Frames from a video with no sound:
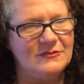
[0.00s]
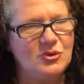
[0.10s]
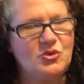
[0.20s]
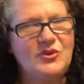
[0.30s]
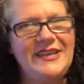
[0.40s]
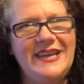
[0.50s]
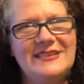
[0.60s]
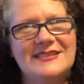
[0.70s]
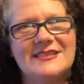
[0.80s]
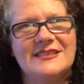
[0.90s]

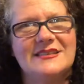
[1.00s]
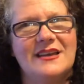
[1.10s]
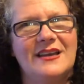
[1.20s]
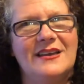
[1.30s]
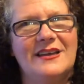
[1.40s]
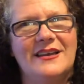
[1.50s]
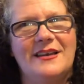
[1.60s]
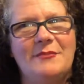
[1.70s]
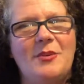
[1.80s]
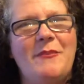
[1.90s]
creates
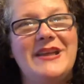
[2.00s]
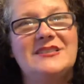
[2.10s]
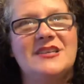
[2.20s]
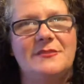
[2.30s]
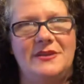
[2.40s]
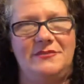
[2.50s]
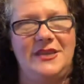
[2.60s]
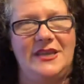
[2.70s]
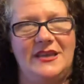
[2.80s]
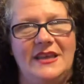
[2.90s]
momentum in
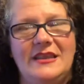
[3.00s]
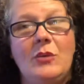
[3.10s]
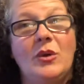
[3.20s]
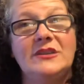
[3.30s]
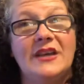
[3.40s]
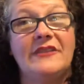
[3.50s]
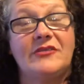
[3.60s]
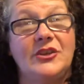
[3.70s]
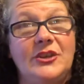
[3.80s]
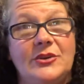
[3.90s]
me, and I want that for
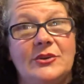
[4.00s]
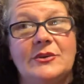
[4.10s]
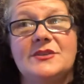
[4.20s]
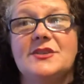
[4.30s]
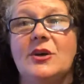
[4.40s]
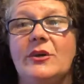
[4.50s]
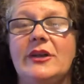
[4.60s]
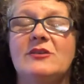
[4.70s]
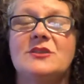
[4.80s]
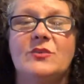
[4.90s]
you. So
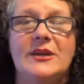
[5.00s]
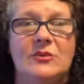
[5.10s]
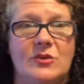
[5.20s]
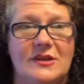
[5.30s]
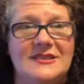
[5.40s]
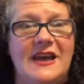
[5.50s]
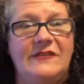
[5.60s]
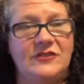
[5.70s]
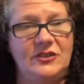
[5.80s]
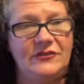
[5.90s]
here's the way it works.
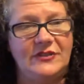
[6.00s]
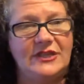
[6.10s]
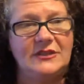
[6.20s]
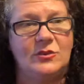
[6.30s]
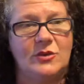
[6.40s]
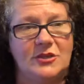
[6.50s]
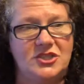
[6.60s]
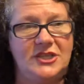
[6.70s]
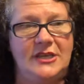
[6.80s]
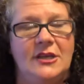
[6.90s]
After you fill out the
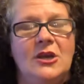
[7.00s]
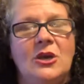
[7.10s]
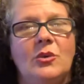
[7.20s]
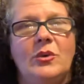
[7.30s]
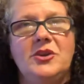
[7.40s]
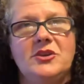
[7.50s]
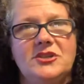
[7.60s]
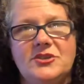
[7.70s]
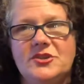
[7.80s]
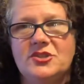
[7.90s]
worksheet, what you're going to
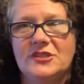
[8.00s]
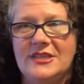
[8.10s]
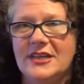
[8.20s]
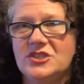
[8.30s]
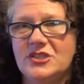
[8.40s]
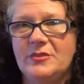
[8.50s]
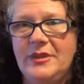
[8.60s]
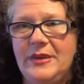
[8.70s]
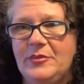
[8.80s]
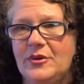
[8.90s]
do is you're going to take a sheet of
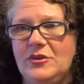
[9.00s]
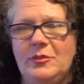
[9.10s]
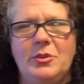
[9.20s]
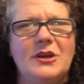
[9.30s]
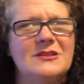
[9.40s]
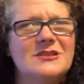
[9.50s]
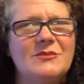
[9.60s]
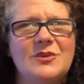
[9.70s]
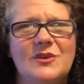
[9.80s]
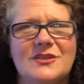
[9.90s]
paper, you can put on some
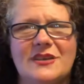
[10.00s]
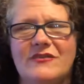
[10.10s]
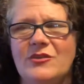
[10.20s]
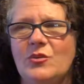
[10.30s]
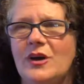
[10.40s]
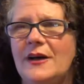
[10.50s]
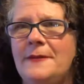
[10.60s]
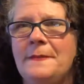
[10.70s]
music if you want,